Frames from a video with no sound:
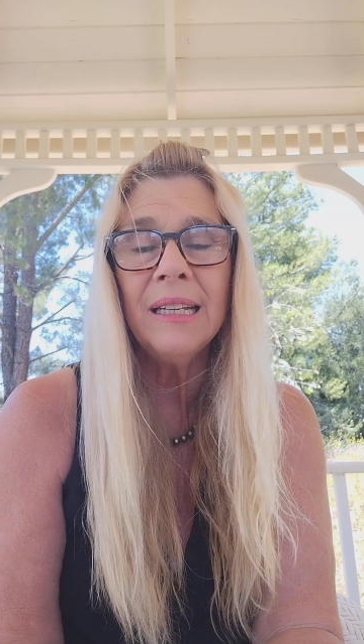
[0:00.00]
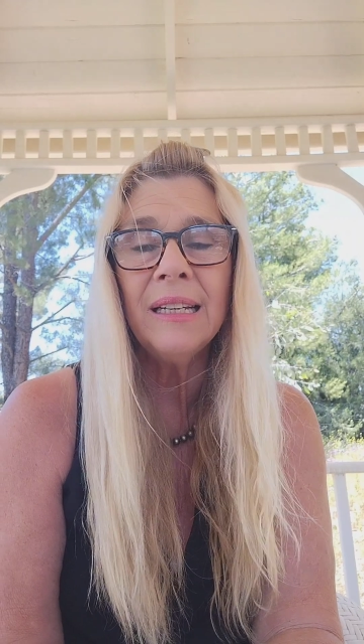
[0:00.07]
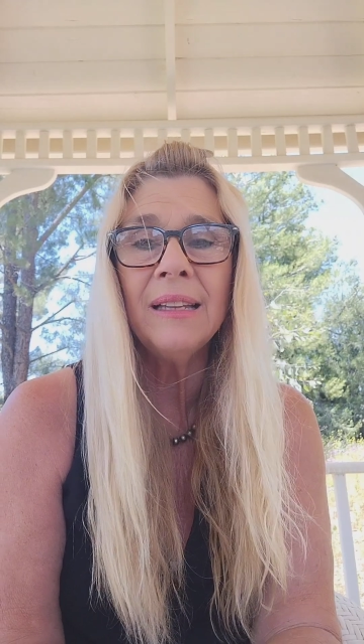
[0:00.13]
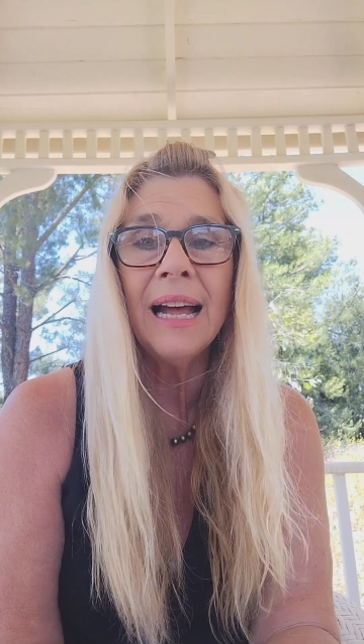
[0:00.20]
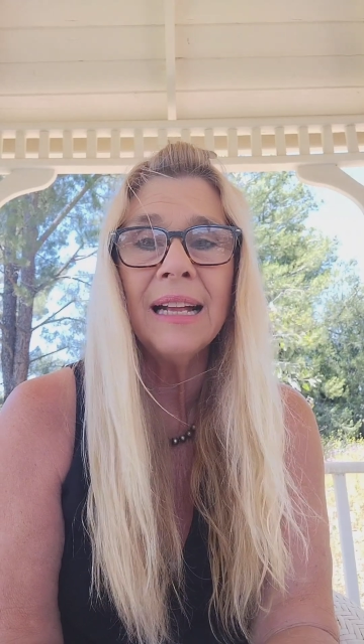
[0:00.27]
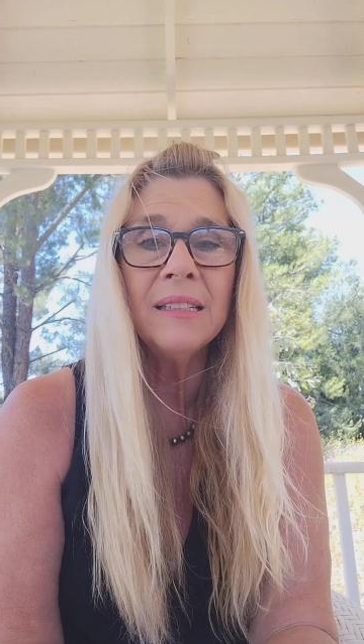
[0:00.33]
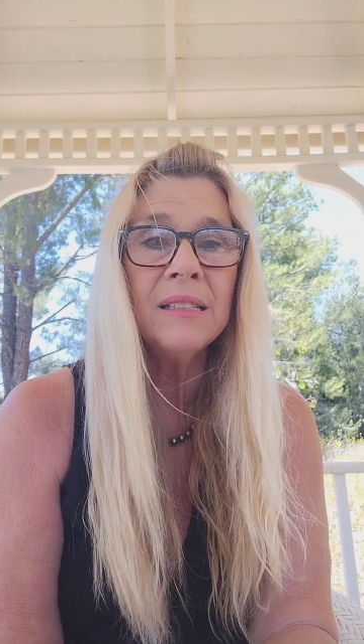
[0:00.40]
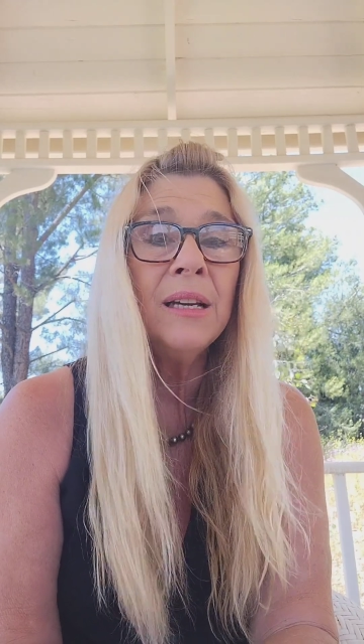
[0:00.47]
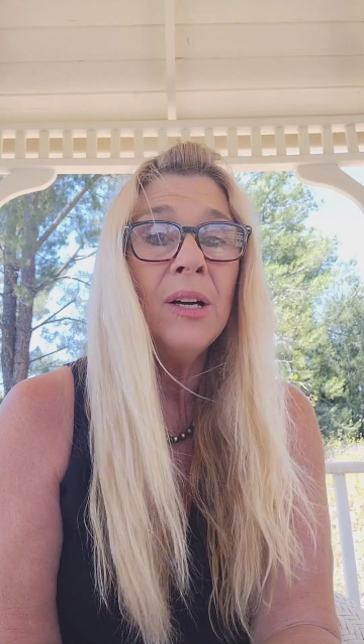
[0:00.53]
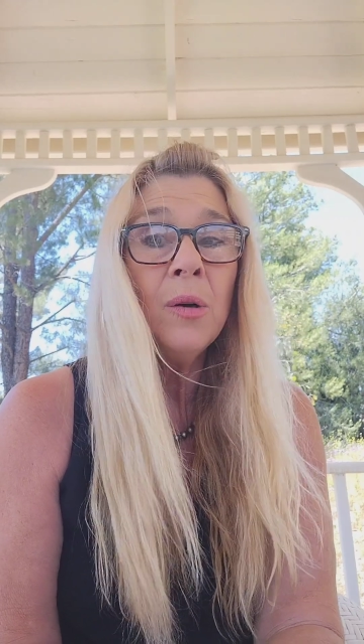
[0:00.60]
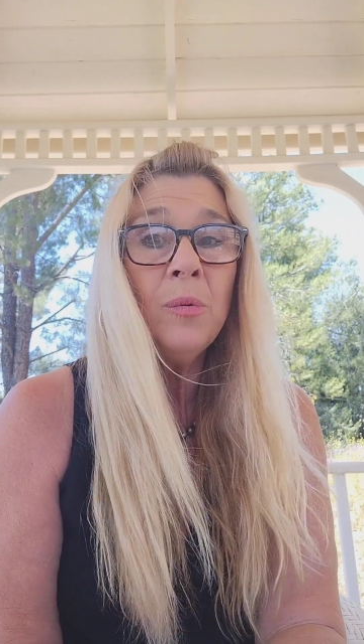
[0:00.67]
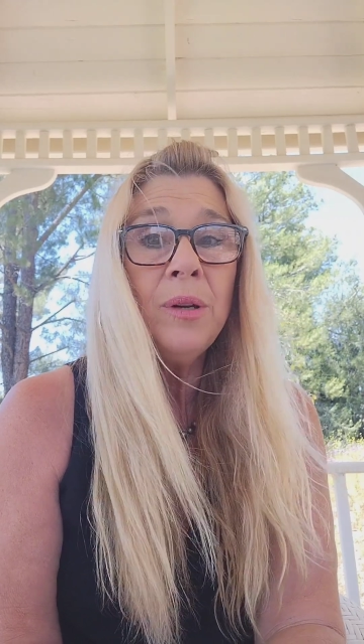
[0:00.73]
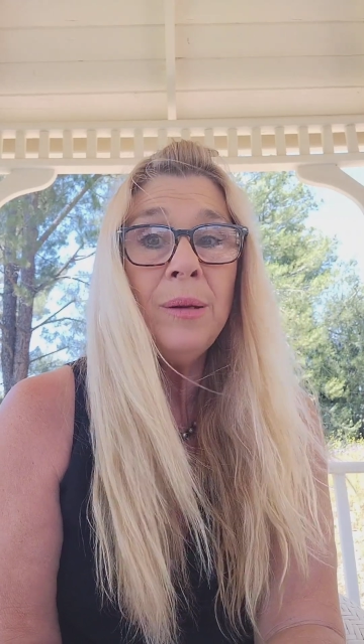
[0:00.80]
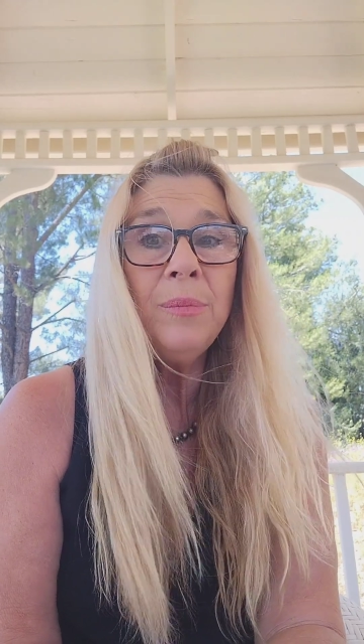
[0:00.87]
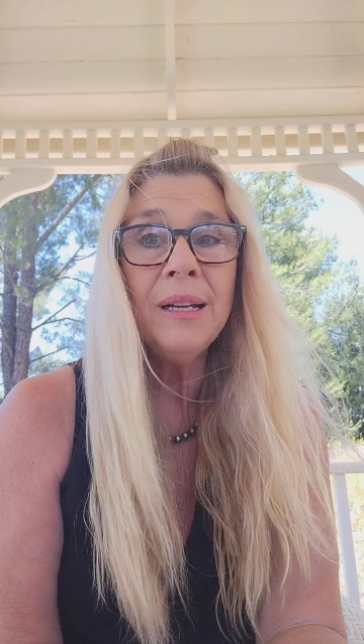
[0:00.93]
and that's
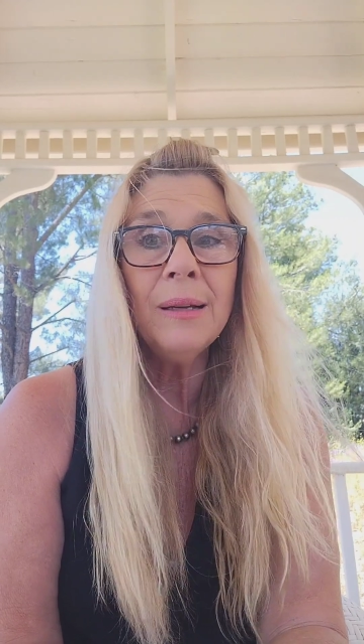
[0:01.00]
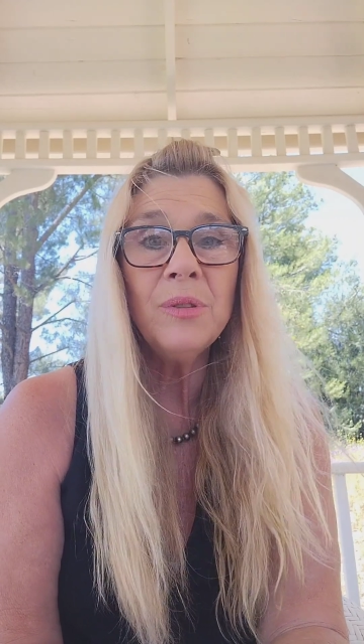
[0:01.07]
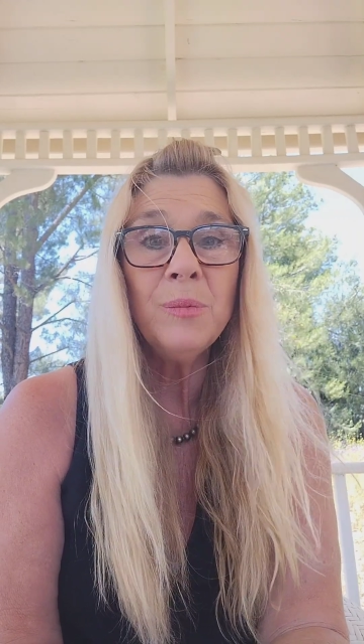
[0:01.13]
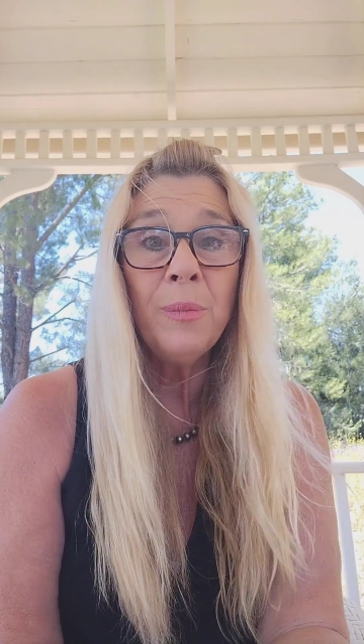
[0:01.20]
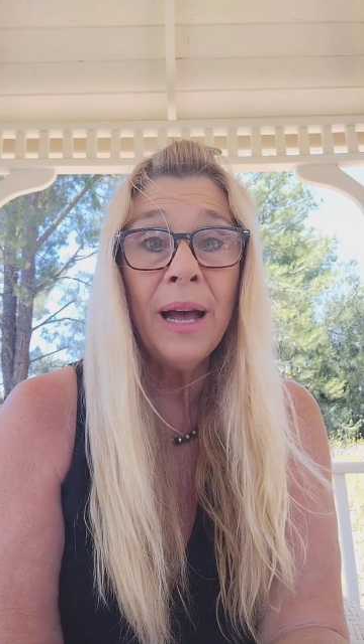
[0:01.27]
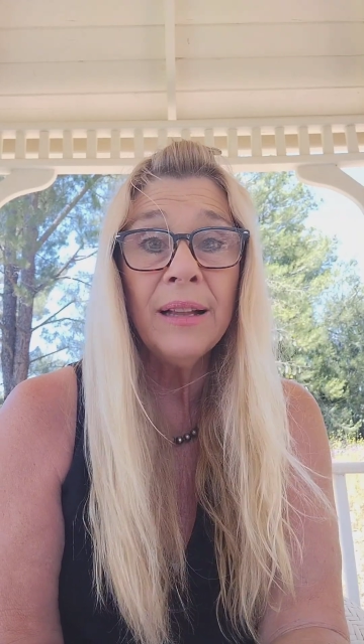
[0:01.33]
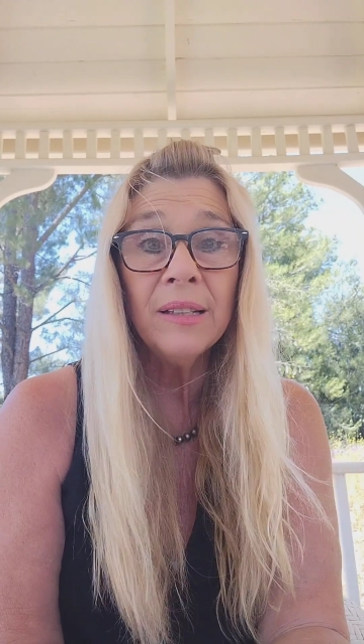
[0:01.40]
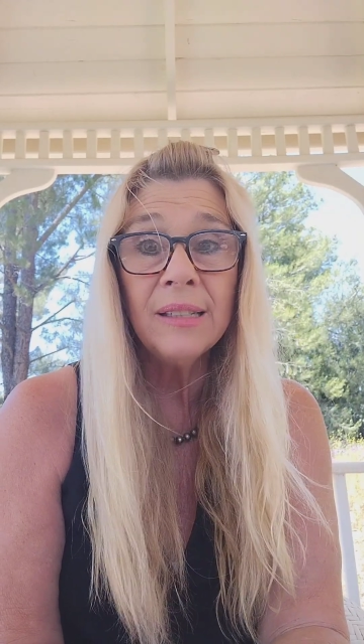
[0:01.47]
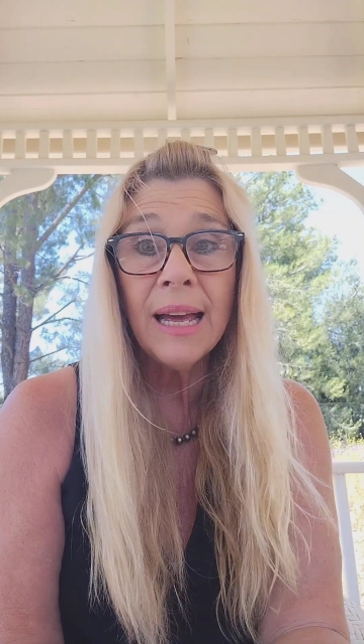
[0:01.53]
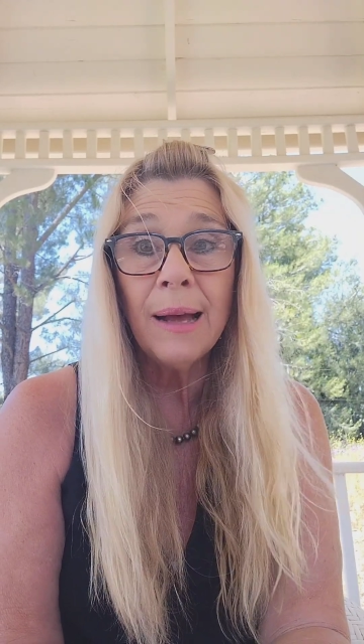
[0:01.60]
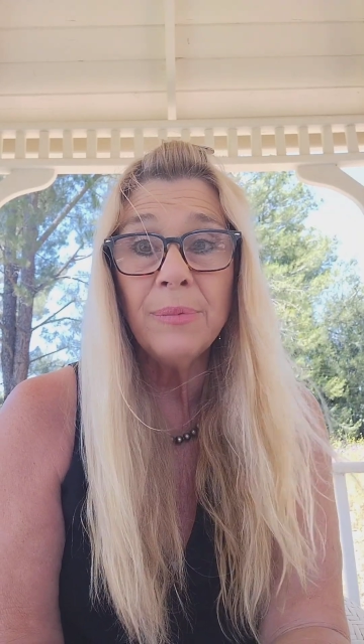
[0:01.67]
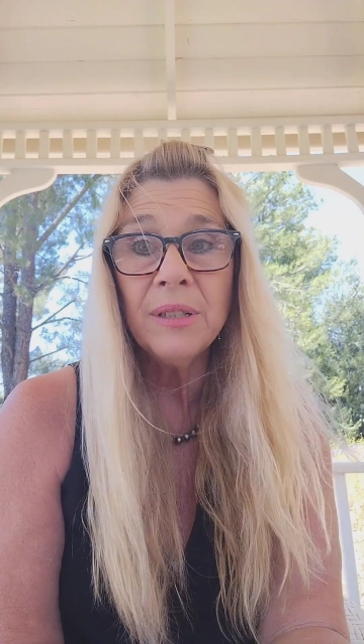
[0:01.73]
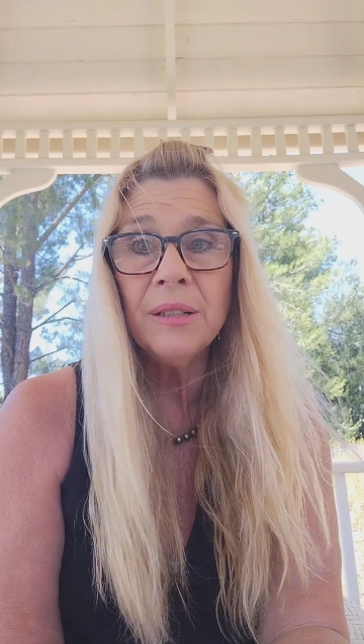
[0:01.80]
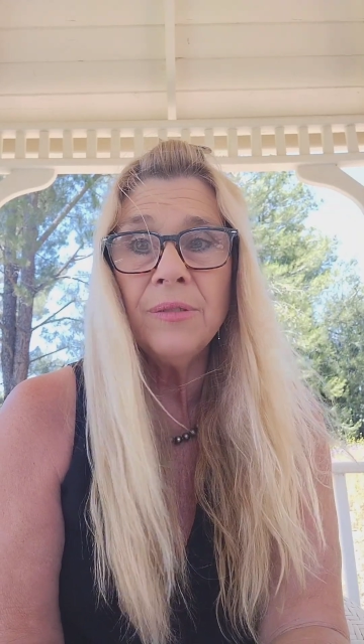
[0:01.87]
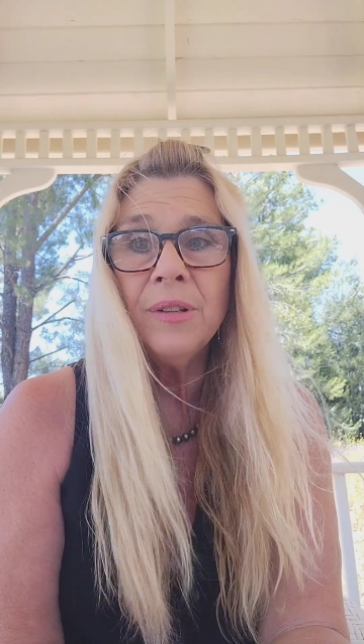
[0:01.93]
when it becomes
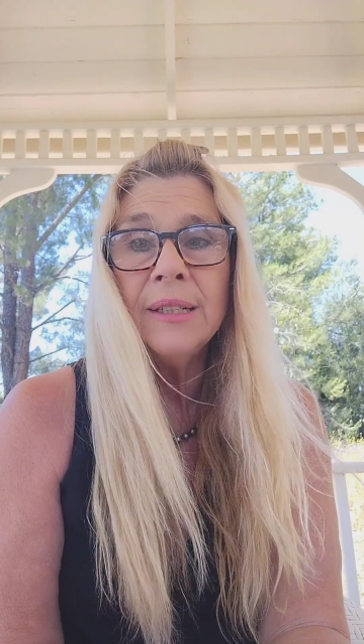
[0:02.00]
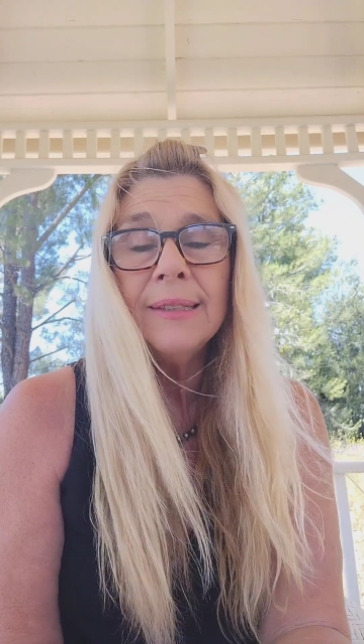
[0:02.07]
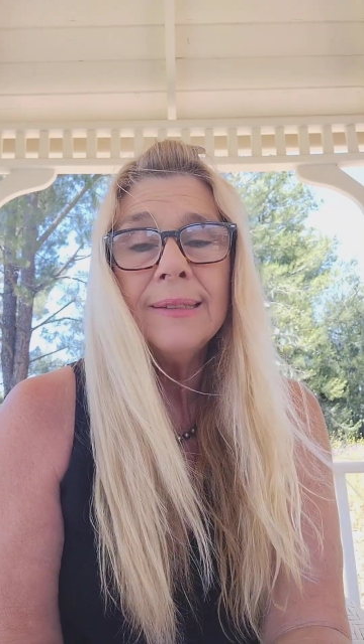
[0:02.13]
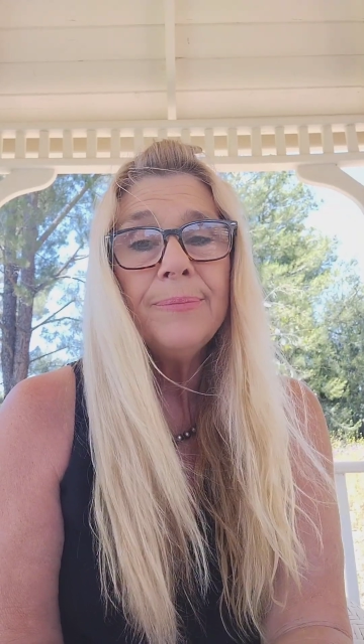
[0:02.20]
maladaptive.